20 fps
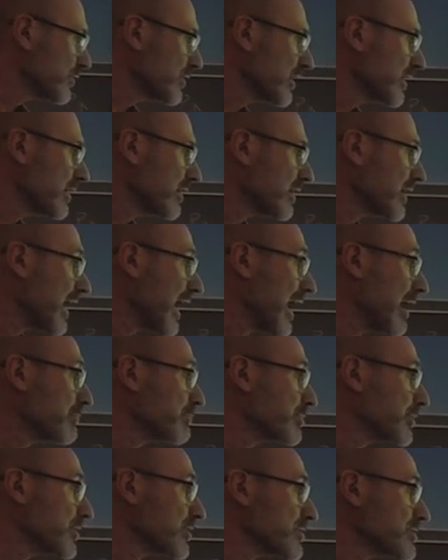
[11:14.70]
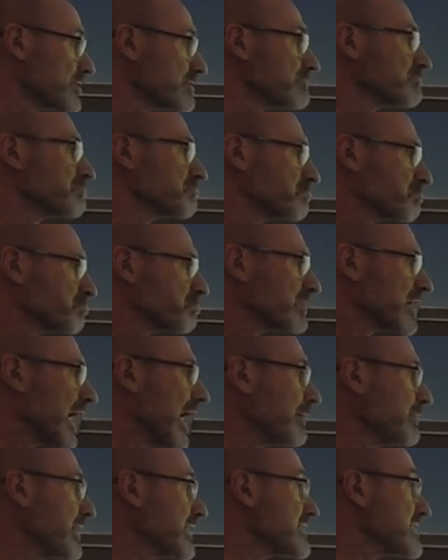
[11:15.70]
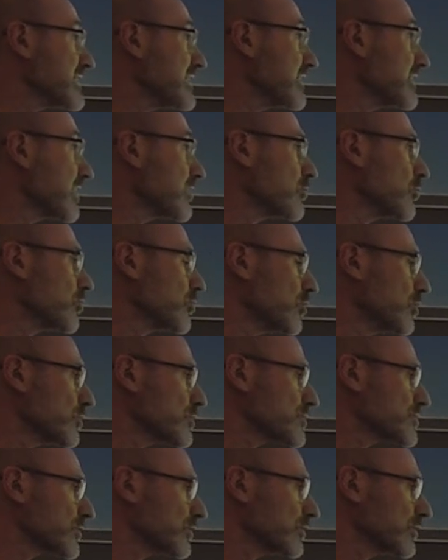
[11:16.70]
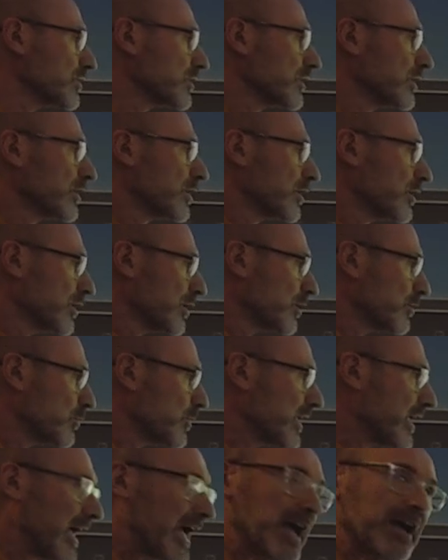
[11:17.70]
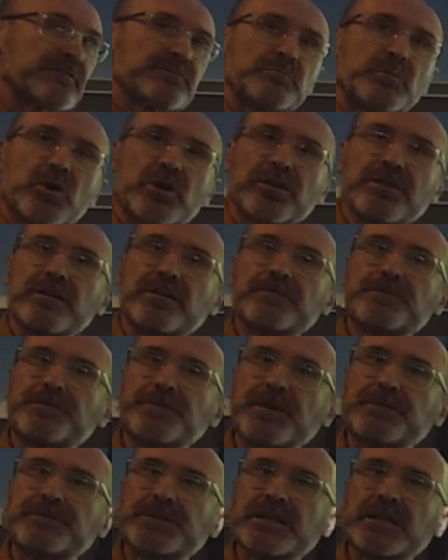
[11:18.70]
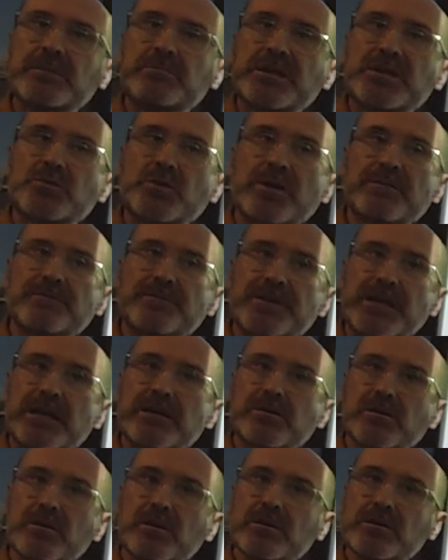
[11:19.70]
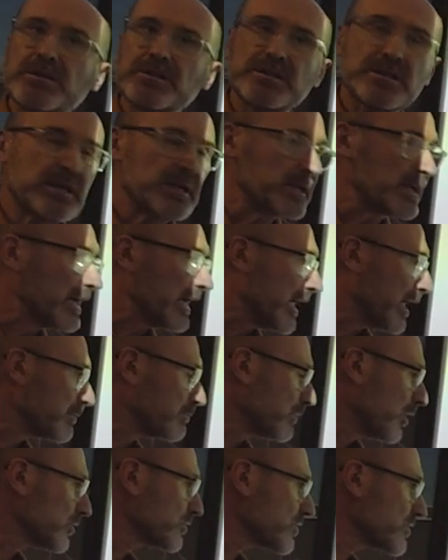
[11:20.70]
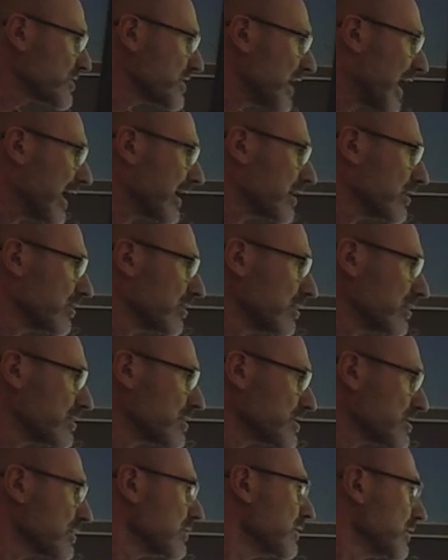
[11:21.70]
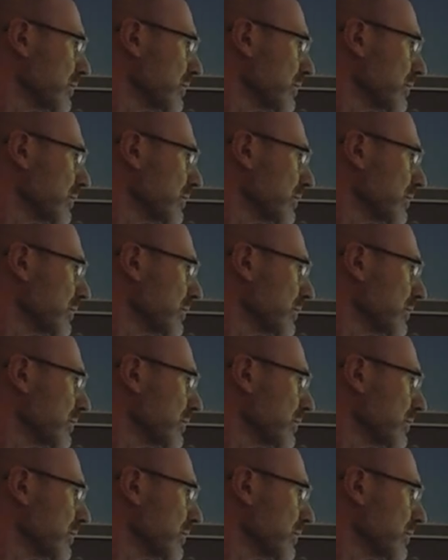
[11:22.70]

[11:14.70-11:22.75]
the campus, come and see the concorso. We have more than 50 between vehicles and motorcycles,